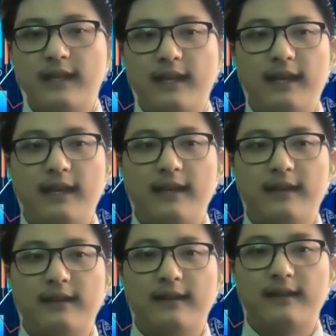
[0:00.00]

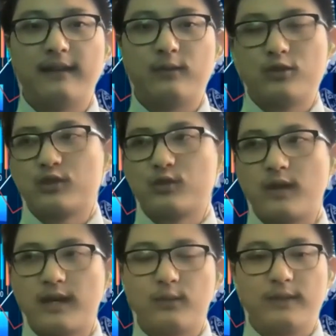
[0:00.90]
and which is
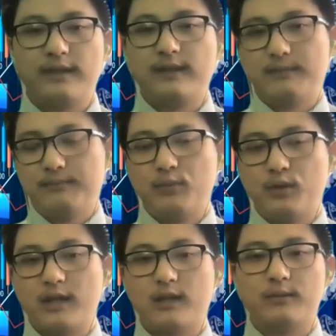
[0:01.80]
why we
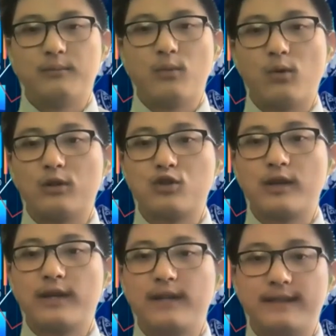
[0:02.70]
put out more
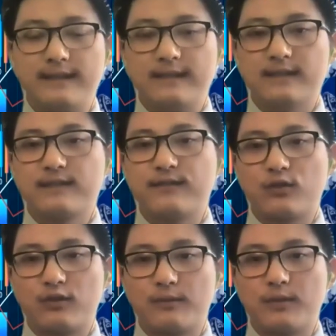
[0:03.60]
trade ideas
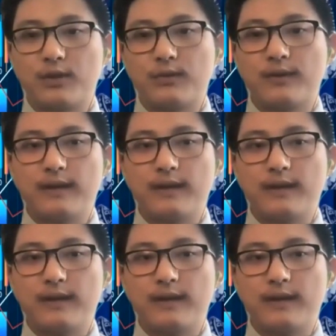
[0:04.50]
for crypto